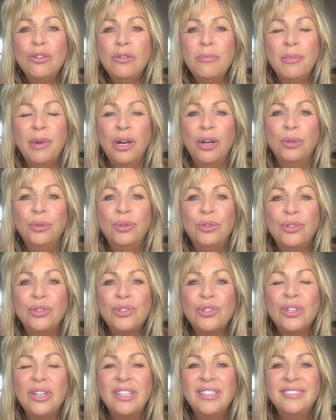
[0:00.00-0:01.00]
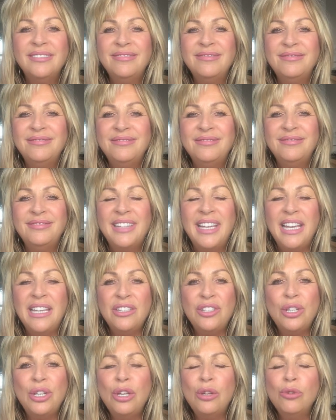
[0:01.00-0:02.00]
bones,
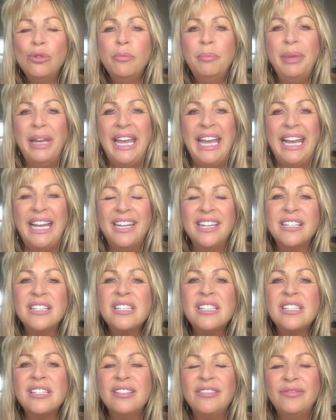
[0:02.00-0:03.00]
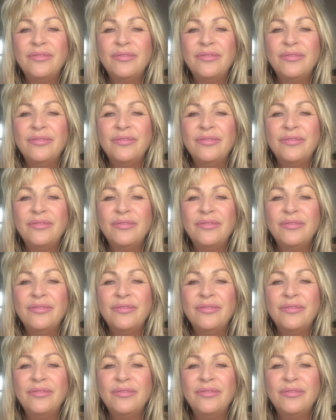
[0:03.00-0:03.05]
into your beingness?